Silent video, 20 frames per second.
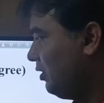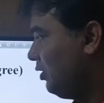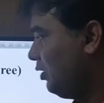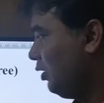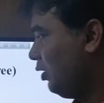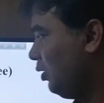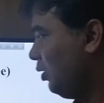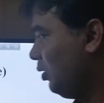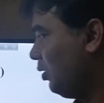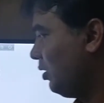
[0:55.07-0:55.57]

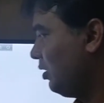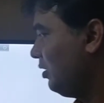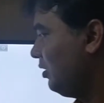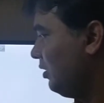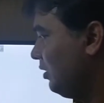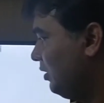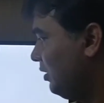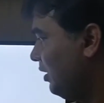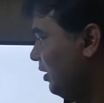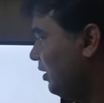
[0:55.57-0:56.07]
or,
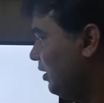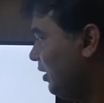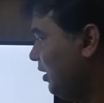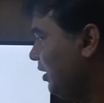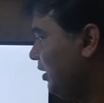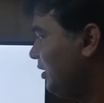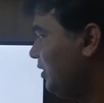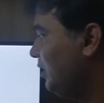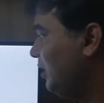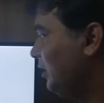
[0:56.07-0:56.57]
then
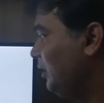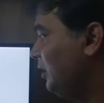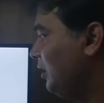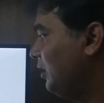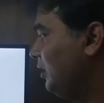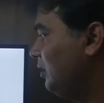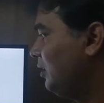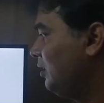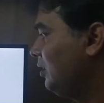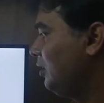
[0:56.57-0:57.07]
any
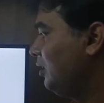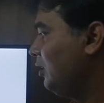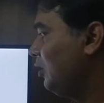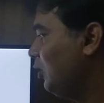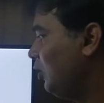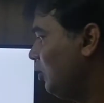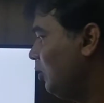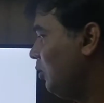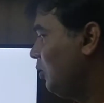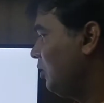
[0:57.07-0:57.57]
other,
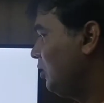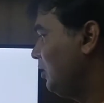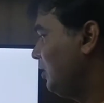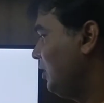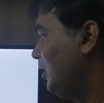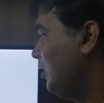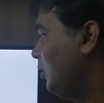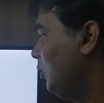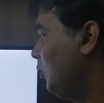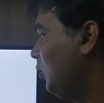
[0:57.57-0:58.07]
or,
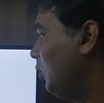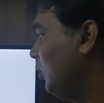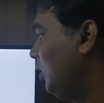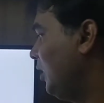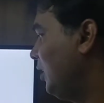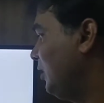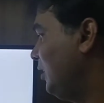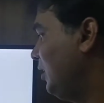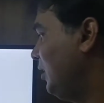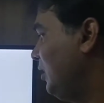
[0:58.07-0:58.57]
then all
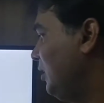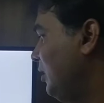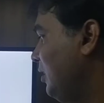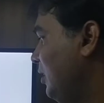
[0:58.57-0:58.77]
other,